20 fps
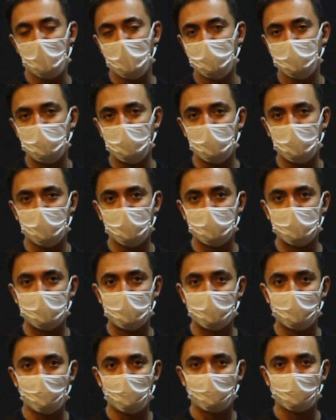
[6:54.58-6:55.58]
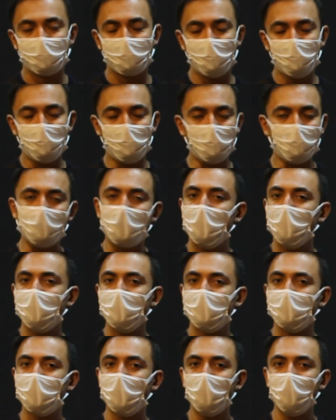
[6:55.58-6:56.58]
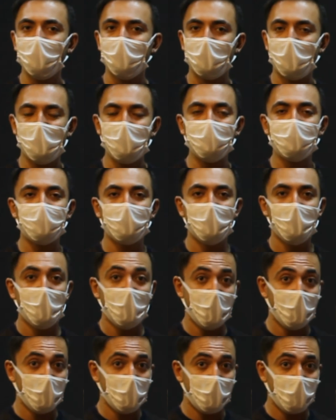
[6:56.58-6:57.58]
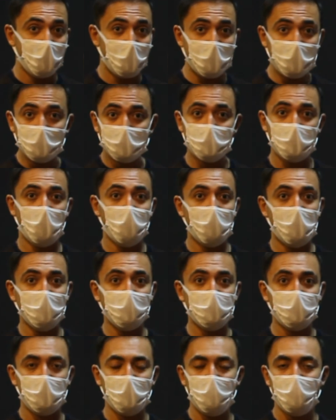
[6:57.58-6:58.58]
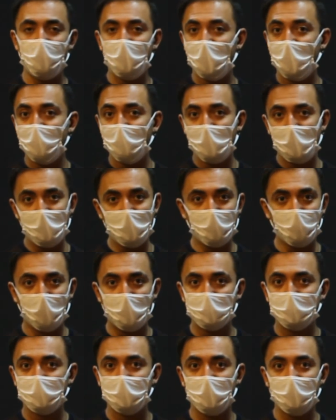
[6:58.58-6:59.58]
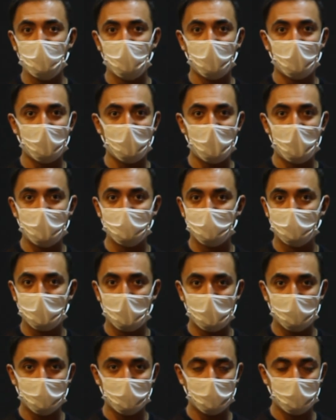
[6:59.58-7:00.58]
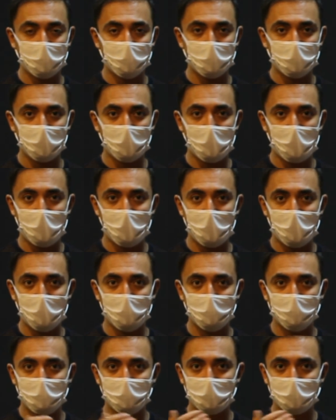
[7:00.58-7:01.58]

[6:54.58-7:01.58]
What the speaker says: continuous. So guys, thank you so much. If you have any question, you can ask us. And